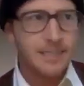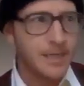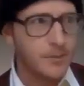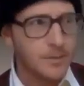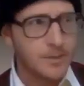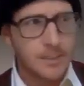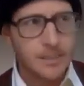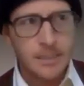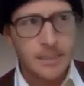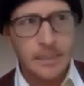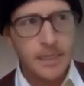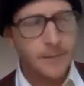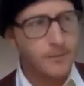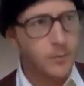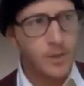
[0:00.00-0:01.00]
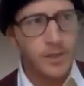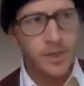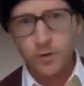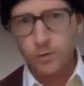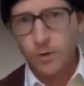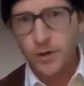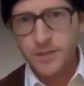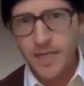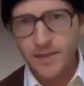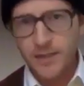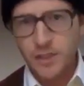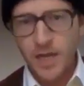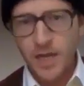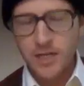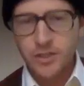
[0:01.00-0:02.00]
and it was really the rosé that
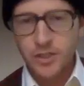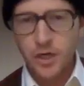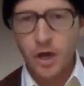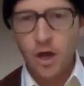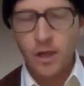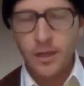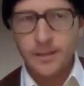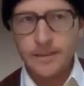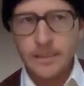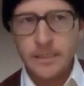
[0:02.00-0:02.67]
changed it all.